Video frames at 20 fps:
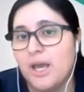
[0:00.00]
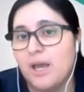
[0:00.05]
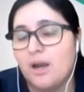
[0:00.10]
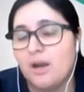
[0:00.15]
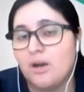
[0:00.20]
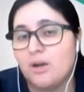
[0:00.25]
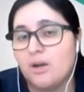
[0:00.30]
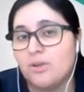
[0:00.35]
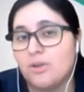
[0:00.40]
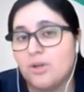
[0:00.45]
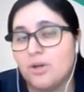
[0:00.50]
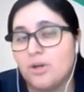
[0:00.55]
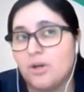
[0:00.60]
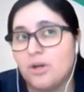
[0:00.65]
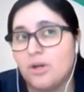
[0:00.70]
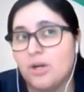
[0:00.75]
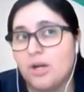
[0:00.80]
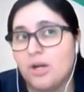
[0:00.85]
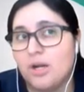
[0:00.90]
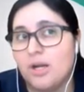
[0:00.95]
are
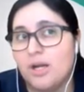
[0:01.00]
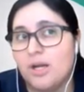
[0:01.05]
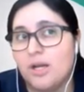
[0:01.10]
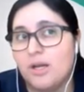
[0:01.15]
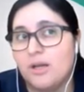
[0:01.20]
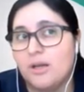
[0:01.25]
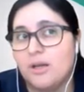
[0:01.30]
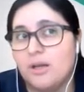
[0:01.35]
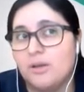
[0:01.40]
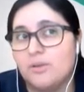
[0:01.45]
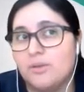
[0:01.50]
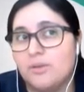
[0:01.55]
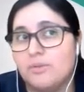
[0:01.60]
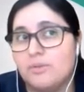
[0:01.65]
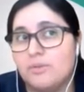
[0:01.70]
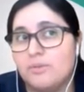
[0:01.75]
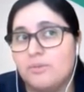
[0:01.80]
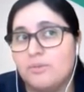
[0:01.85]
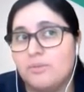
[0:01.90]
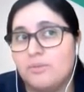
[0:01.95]
there uh,
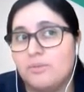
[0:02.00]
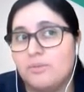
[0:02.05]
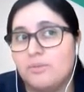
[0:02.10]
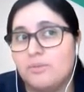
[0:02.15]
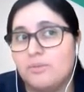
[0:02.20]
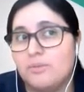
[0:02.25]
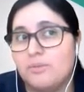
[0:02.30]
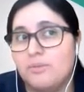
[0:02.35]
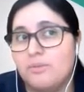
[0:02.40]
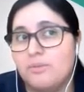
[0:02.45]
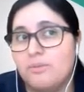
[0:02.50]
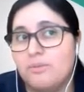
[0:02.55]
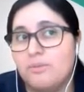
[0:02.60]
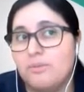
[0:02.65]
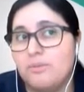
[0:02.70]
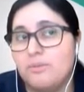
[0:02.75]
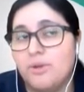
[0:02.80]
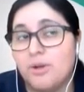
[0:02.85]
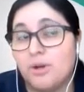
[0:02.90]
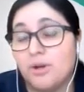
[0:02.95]

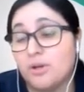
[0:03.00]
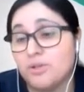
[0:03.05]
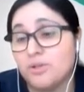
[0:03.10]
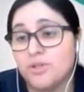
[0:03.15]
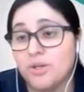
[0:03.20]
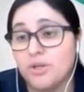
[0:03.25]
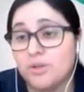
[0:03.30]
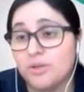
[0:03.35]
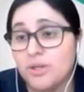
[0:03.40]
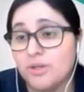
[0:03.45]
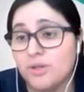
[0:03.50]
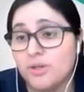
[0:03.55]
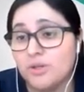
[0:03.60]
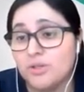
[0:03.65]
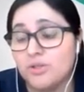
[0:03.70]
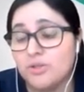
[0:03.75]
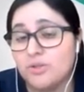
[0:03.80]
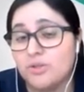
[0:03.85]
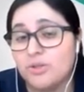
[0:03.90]
they're concerned that their